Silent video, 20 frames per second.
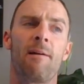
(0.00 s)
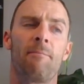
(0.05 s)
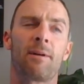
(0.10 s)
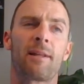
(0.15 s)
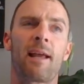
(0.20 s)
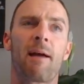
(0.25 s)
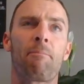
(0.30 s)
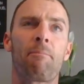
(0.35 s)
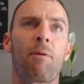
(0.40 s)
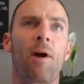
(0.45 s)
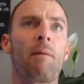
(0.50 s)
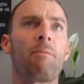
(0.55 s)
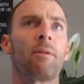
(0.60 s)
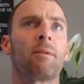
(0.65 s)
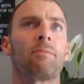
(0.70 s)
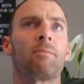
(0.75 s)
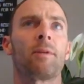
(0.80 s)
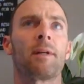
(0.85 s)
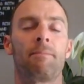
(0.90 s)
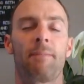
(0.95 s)
But that
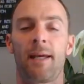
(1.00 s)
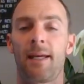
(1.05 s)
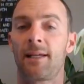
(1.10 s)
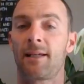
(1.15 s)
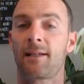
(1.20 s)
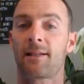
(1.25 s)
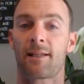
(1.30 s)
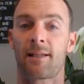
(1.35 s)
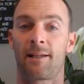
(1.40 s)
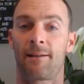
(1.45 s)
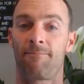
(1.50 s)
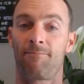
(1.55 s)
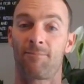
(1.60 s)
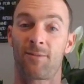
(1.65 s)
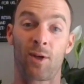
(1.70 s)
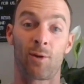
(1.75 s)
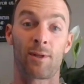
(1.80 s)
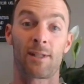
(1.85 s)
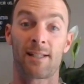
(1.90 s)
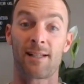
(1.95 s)
probably makes
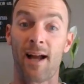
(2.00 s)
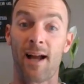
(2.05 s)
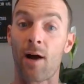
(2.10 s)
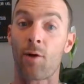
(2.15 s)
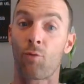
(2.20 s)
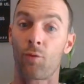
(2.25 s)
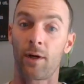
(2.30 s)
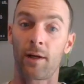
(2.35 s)
it so he's not